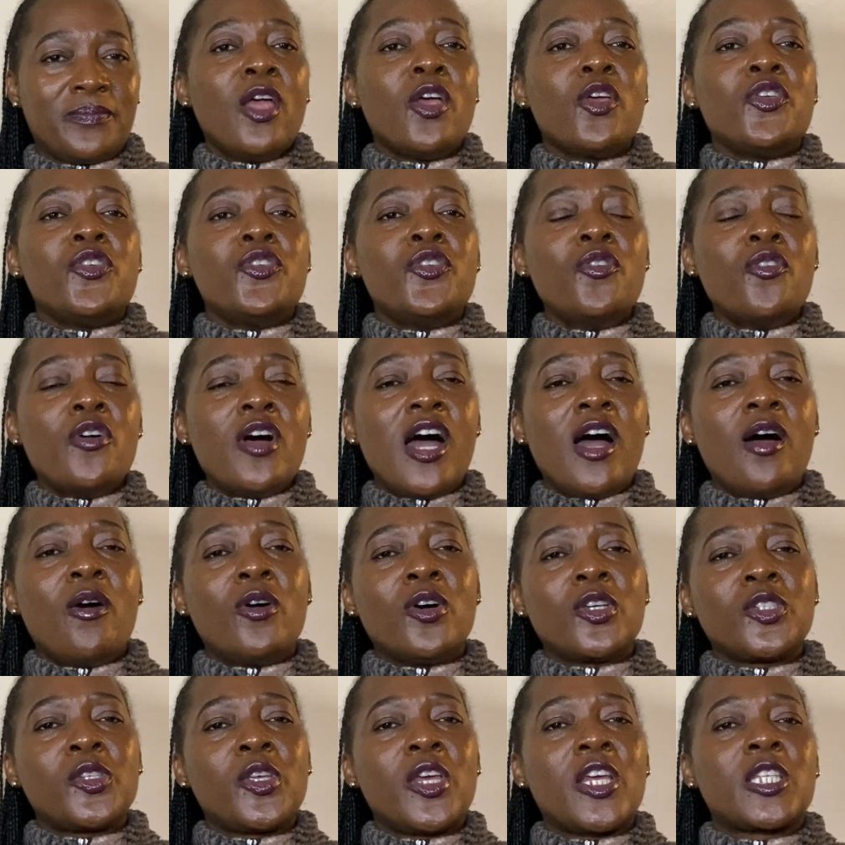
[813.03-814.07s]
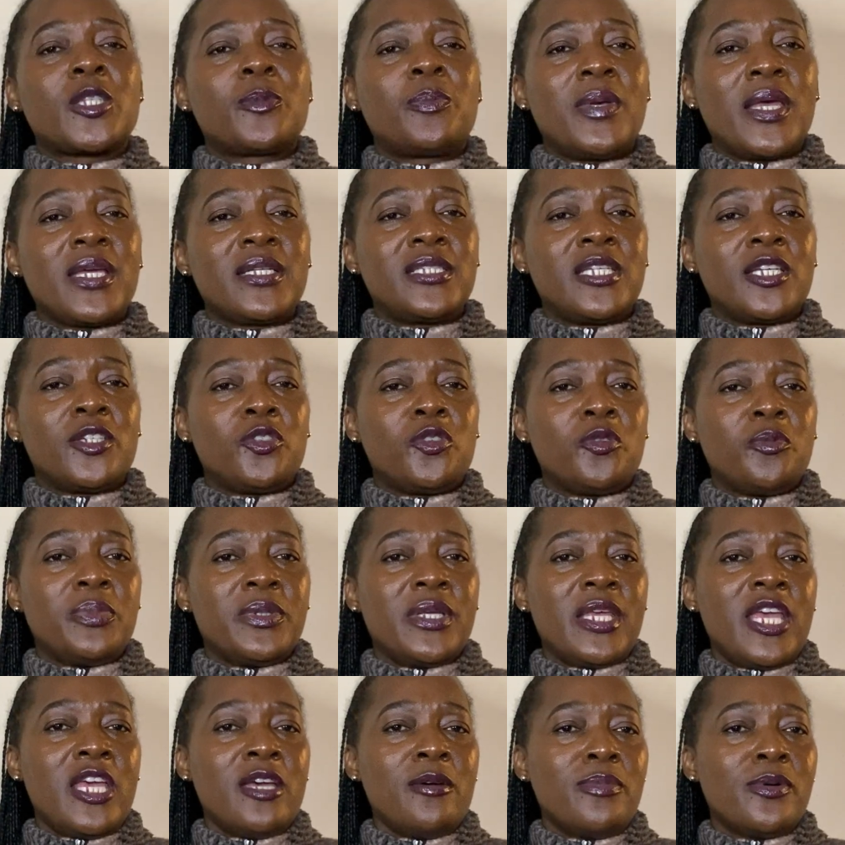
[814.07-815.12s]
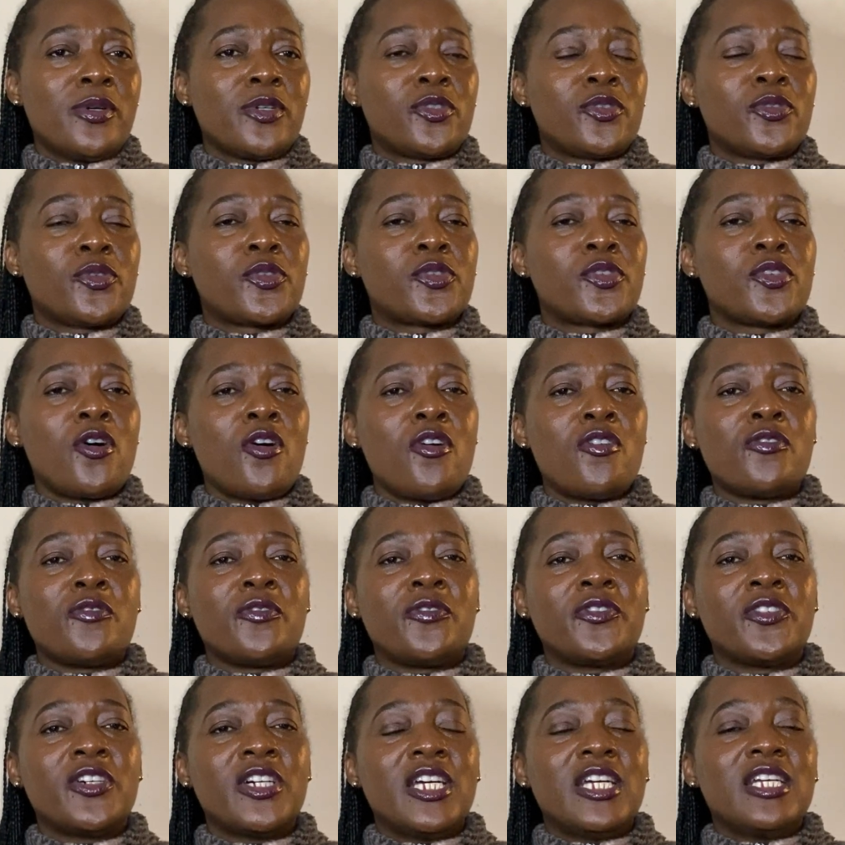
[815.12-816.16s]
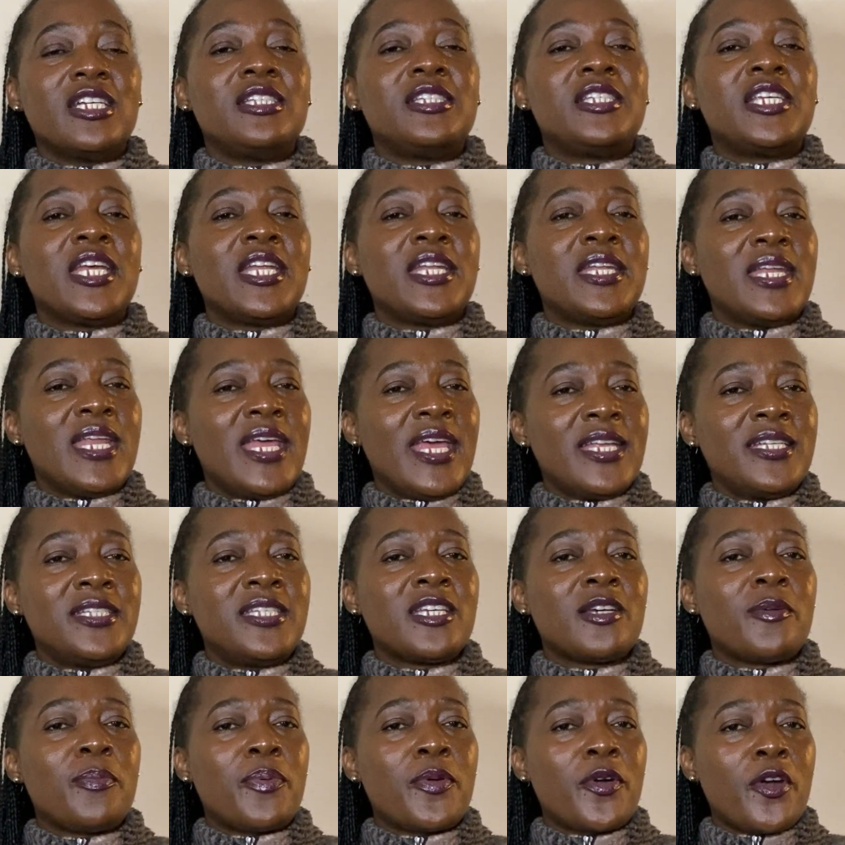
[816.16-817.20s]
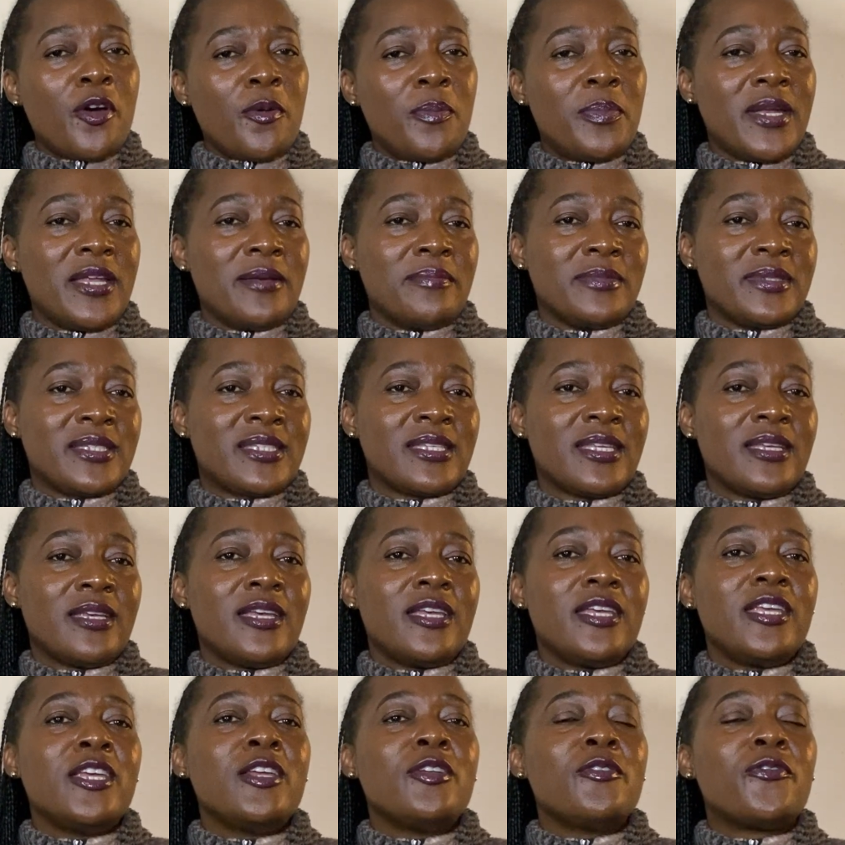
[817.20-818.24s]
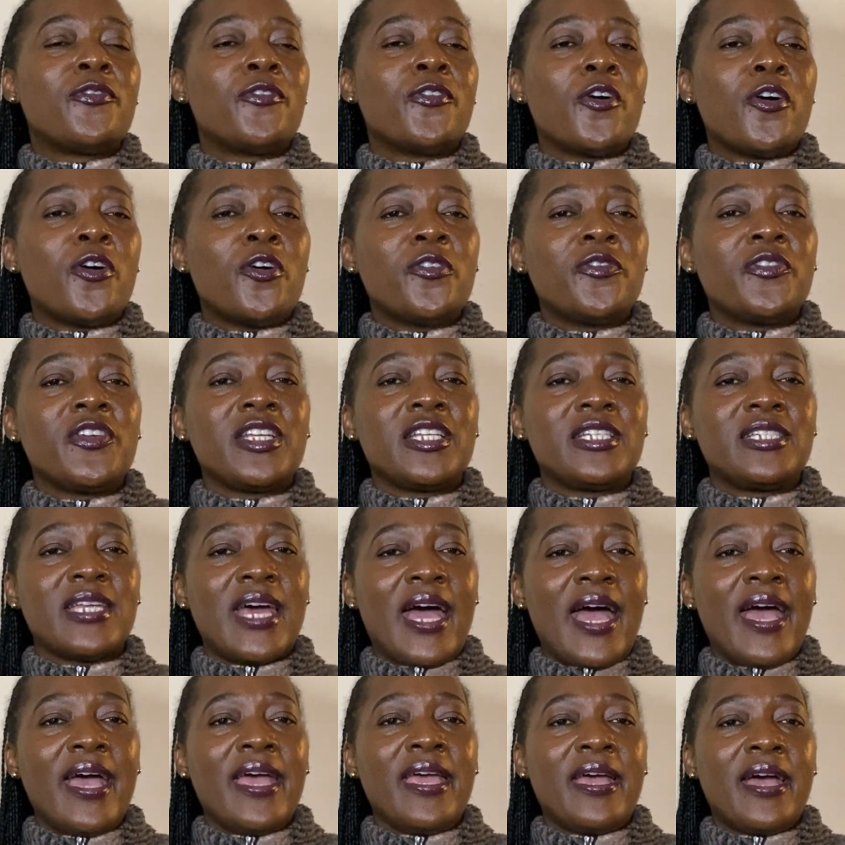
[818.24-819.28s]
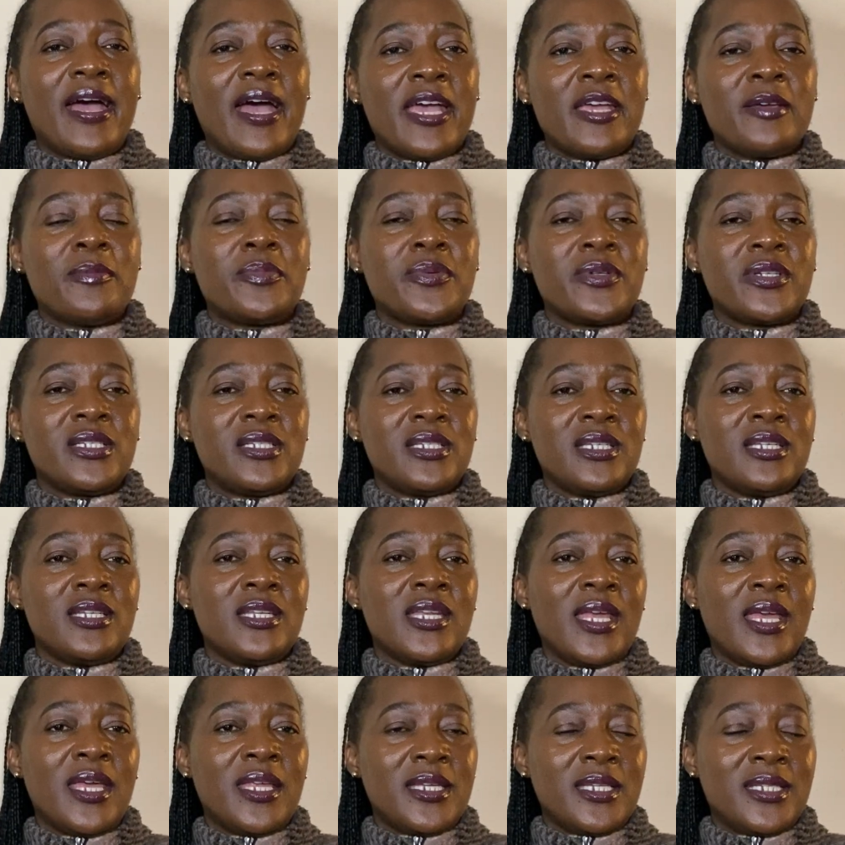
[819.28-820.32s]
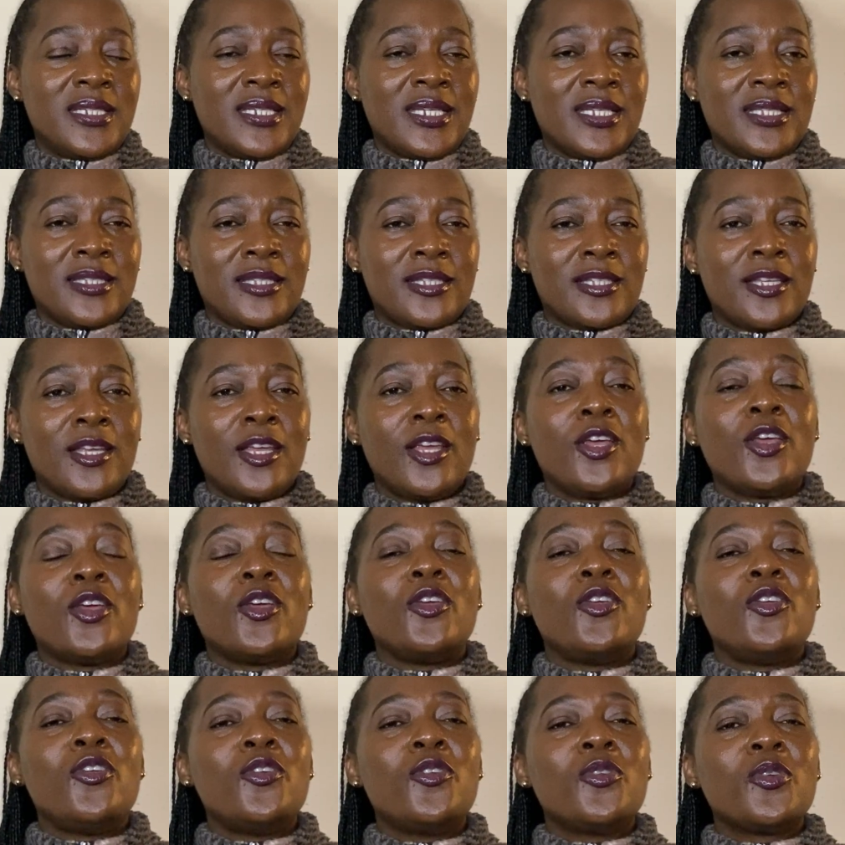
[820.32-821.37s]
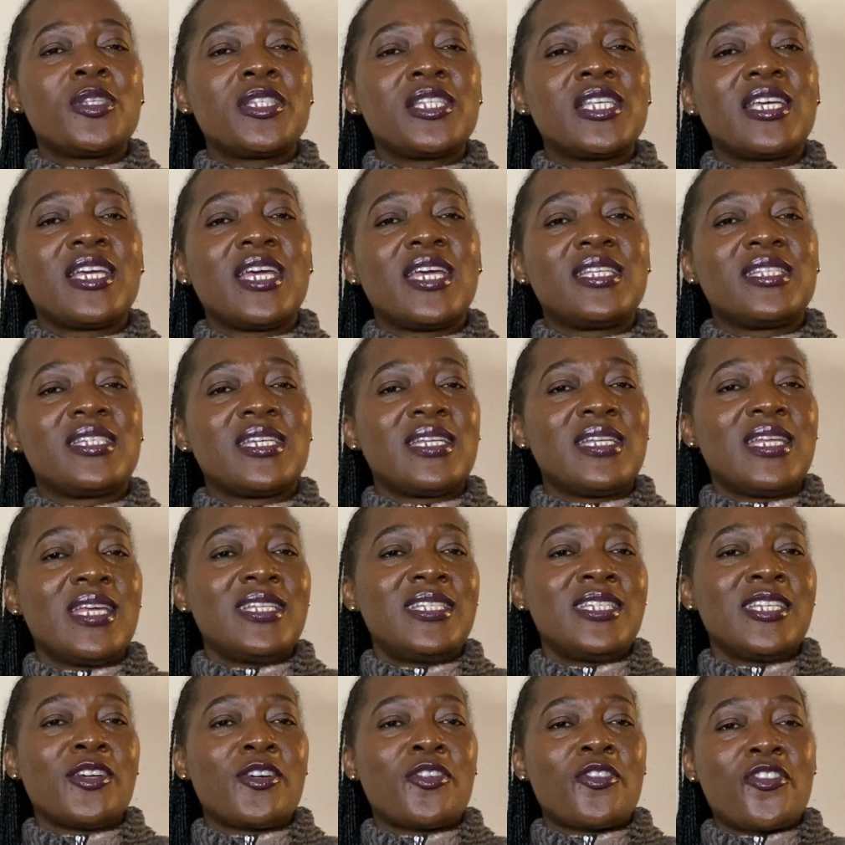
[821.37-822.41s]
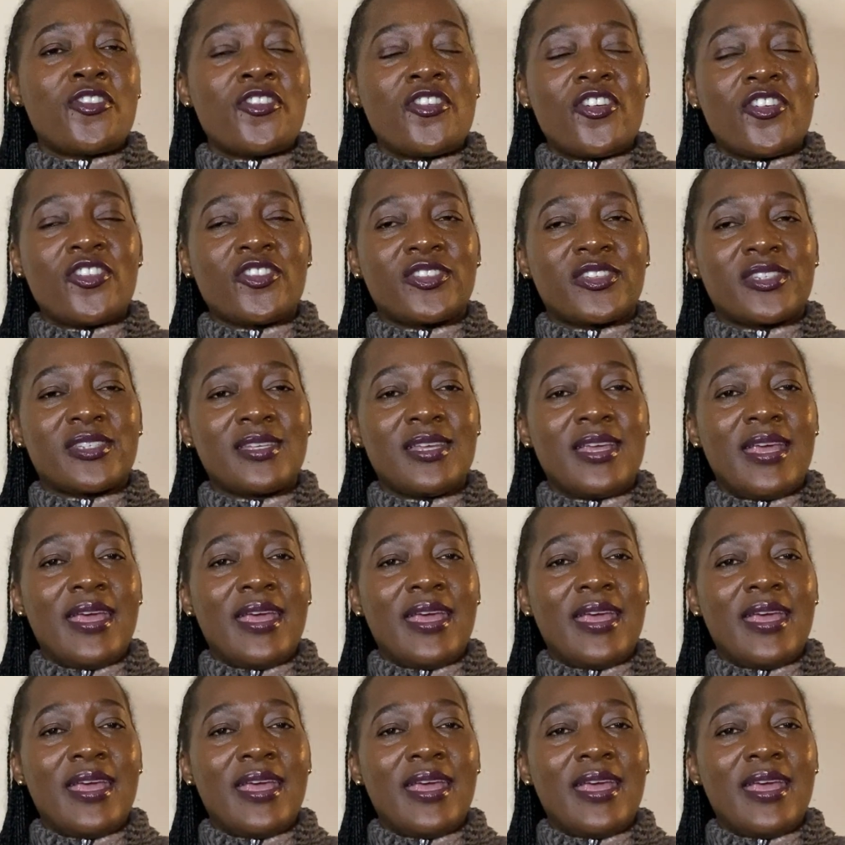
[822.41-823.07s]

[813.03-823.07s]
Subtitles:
You are also expected to be able to solve genetic problems involving dihybrid inheritance using a genetic cross